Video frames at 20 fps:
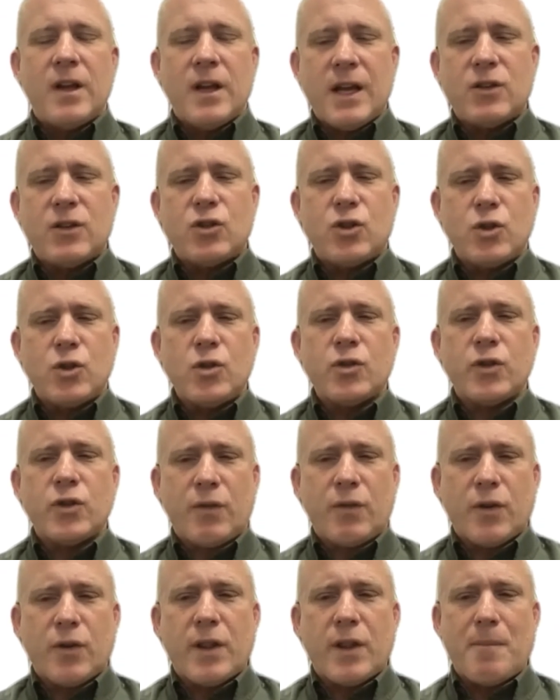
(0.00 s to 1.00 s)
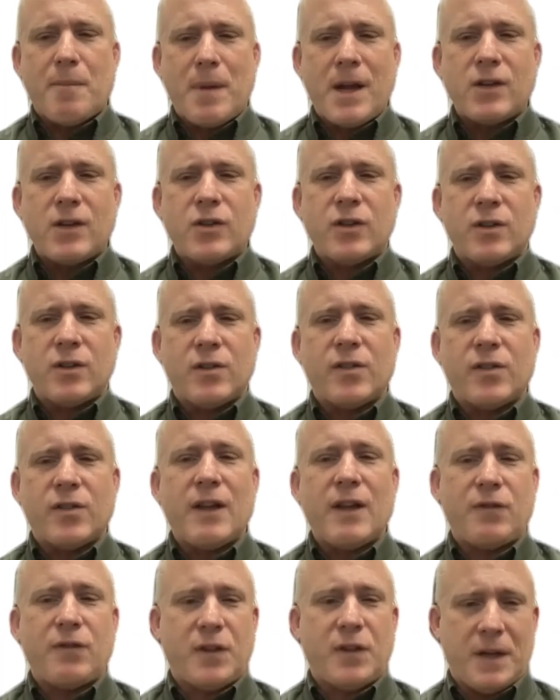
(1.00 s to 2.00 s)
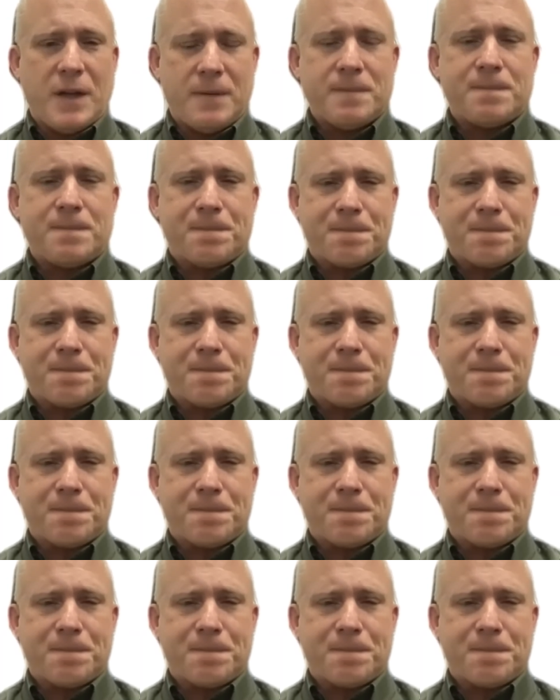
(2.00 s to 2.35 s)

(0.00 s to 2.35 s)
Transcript: it's usually for that patient's safety,